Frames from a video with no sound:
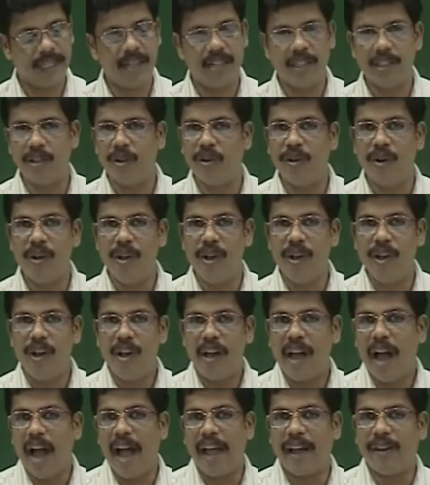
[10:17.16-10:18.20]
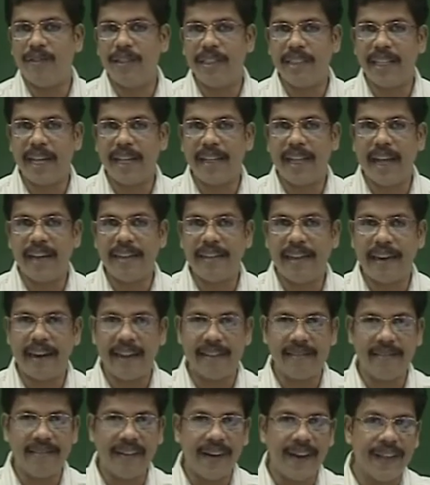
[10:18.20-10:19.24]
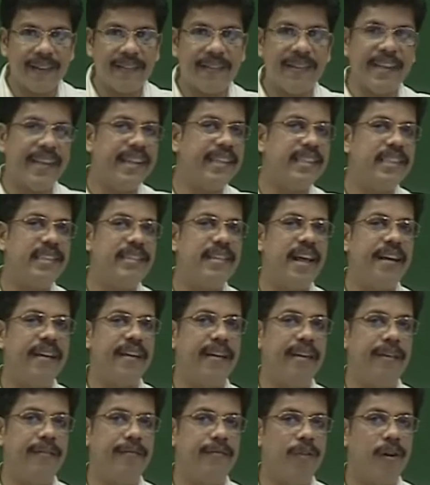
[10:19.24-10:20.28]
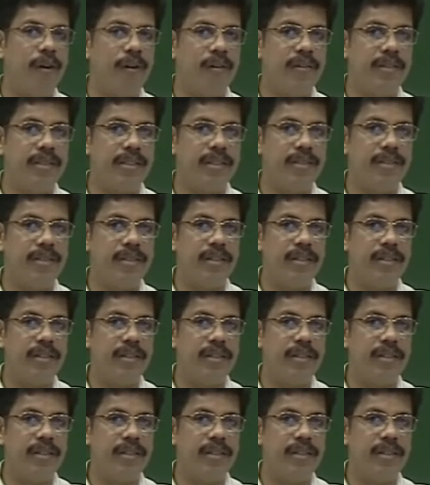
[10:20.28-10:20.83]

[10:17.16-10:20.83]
So, I could say that there are three things that are involved.